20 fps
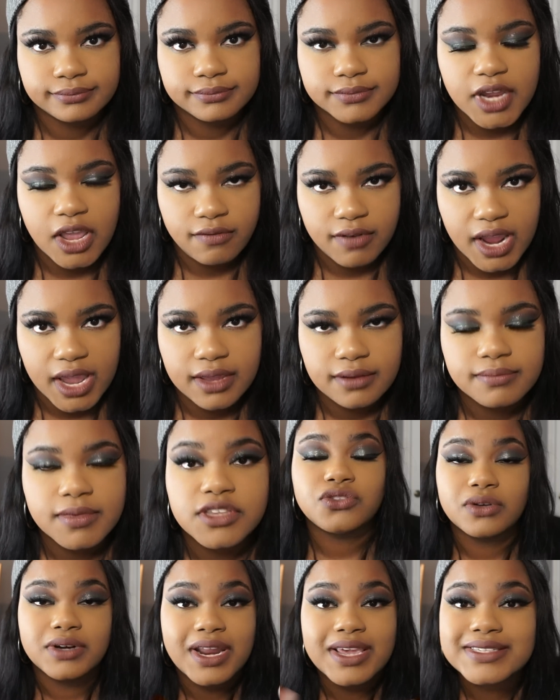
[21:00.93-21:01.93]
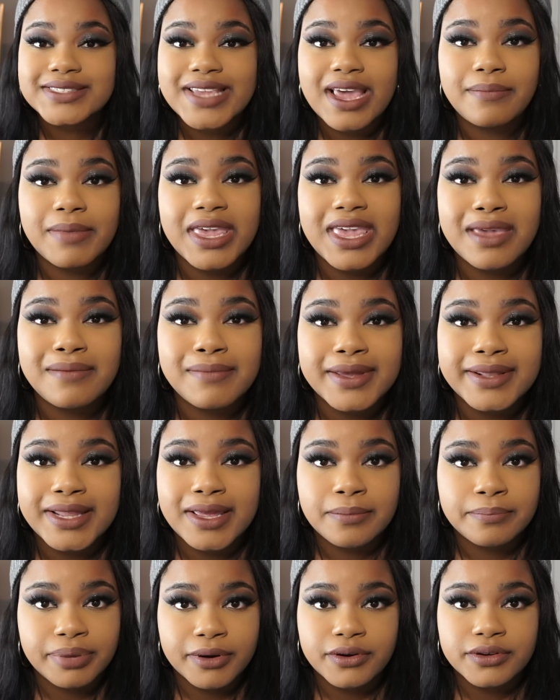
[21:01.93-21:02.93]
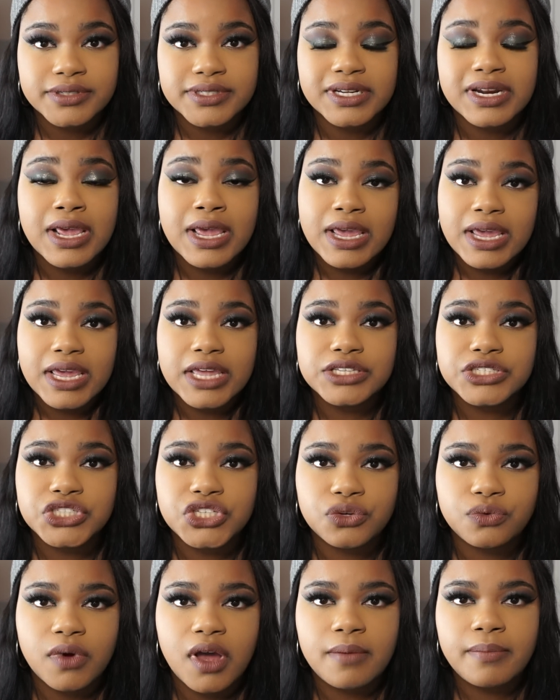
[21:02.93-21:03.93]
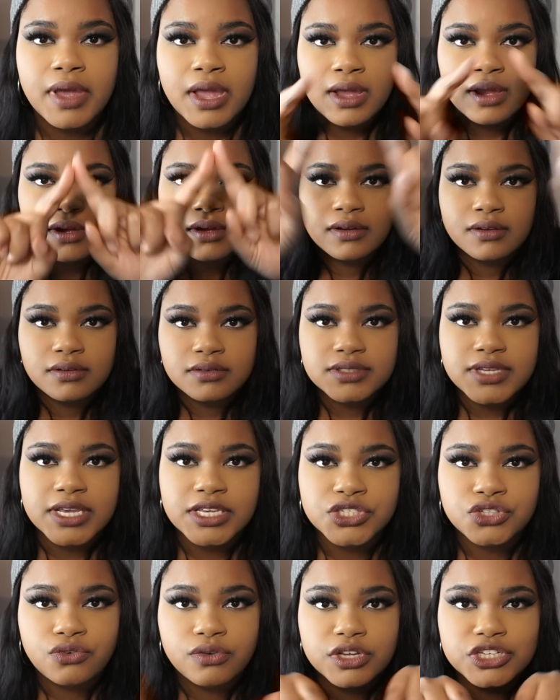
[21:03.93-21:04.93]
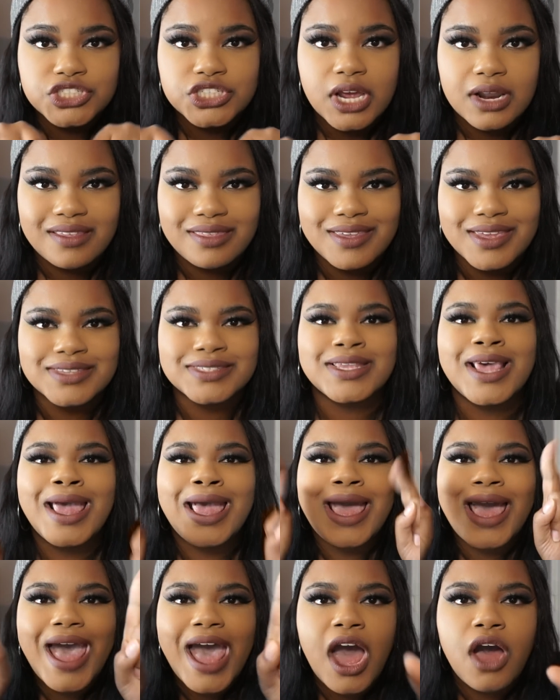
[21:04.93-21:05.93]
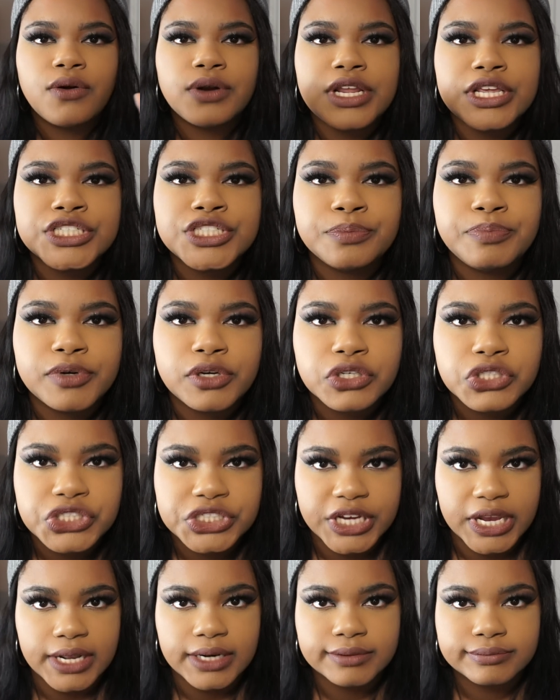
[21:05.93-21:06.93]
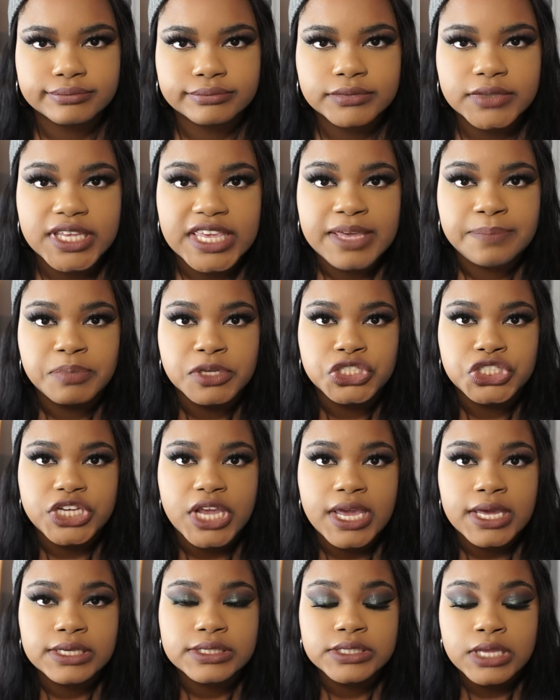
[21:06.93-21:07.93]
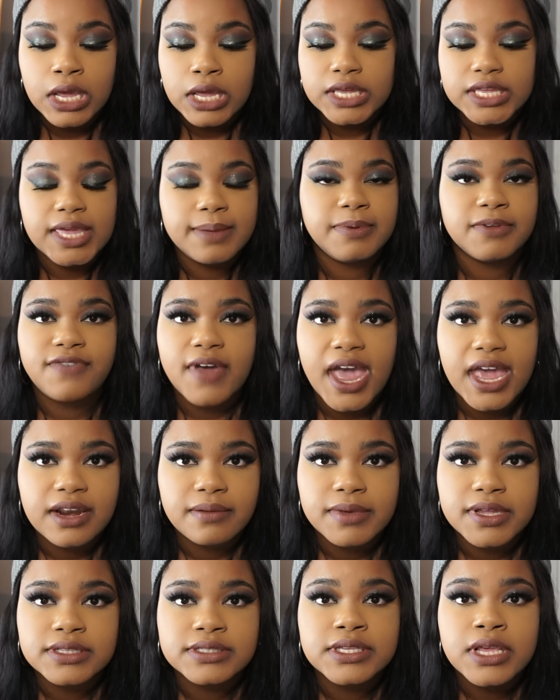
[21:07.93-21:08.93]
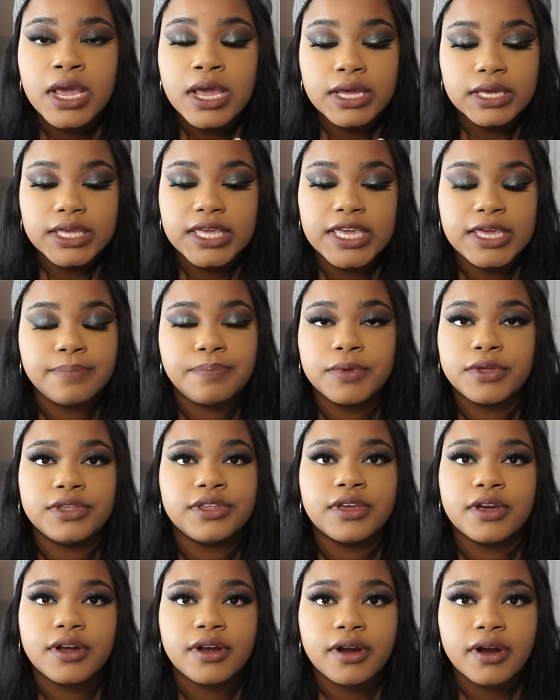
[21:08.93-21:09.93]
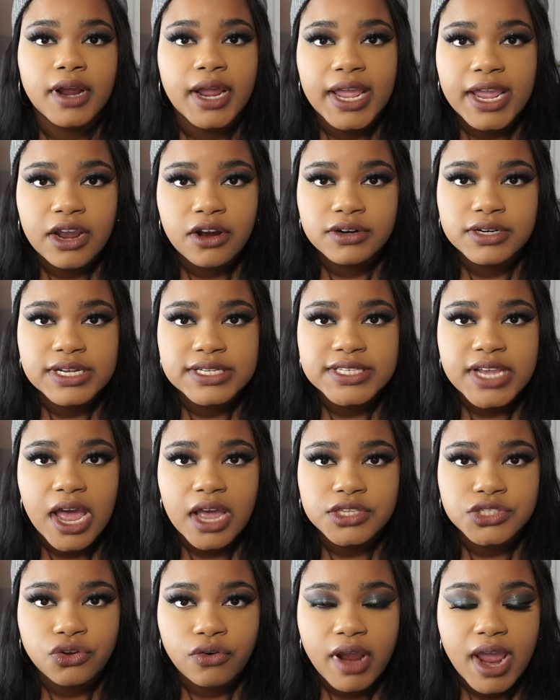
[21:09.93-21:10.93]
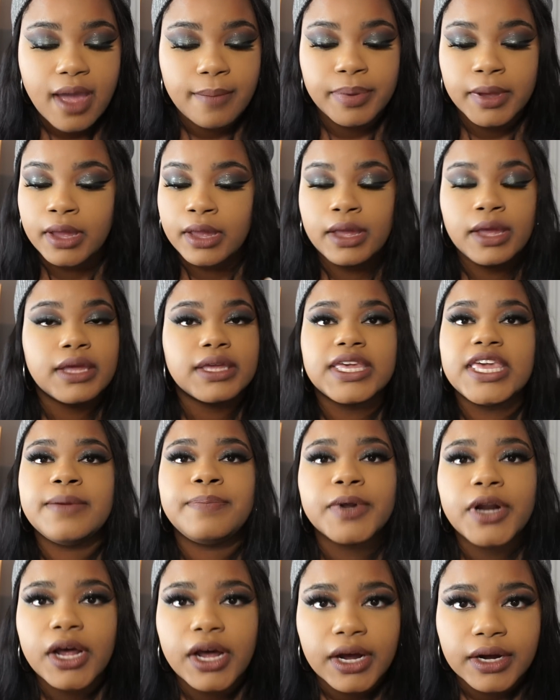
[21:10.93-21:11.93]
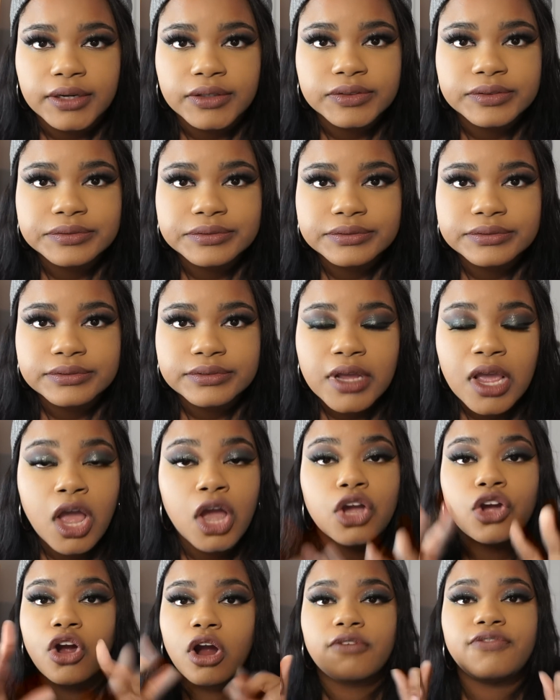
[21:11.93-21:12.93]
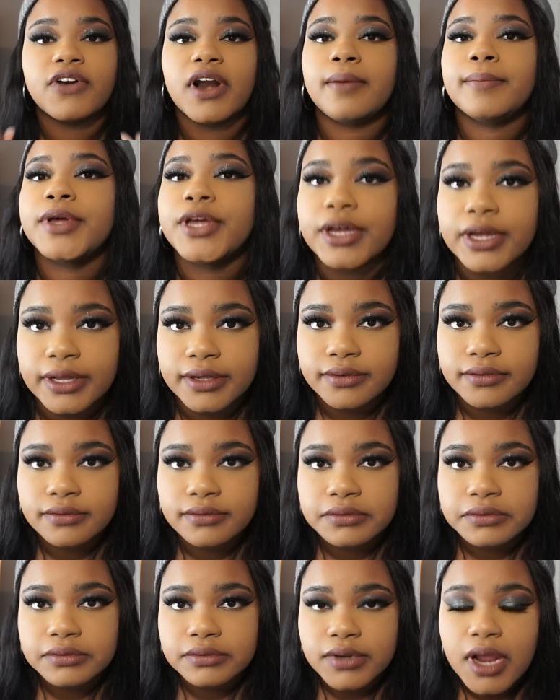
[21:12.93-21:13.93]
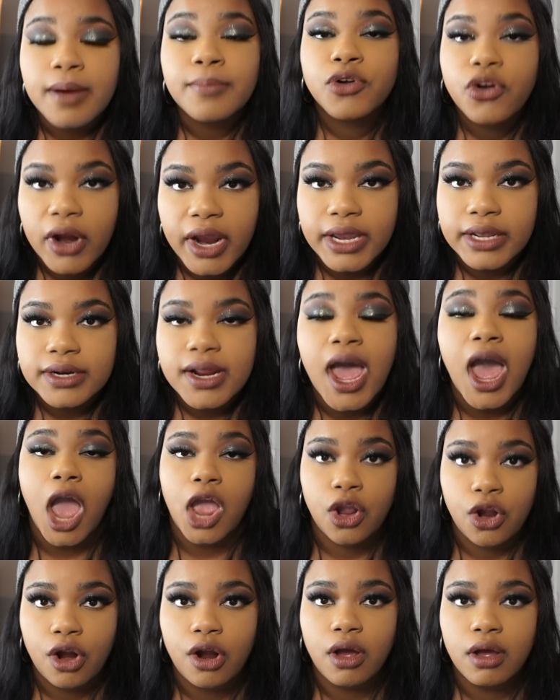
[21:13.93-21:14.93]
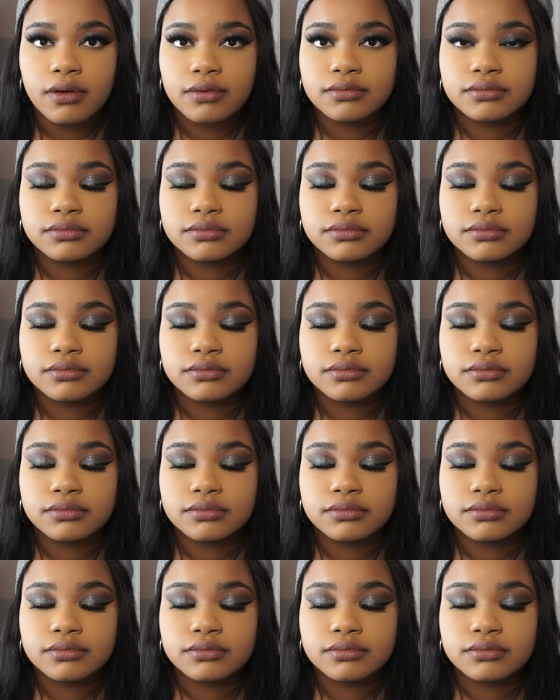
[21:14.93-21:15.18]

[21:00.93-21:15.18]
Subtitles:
All right? So next time an MLM person hits you up, take a screenshot of this. I don't need your bullshit. Keep your shakes, keep your vitamins, keep your hair detox crap, keep it all. Girlfriend, I'm good. I'm great, hot girl.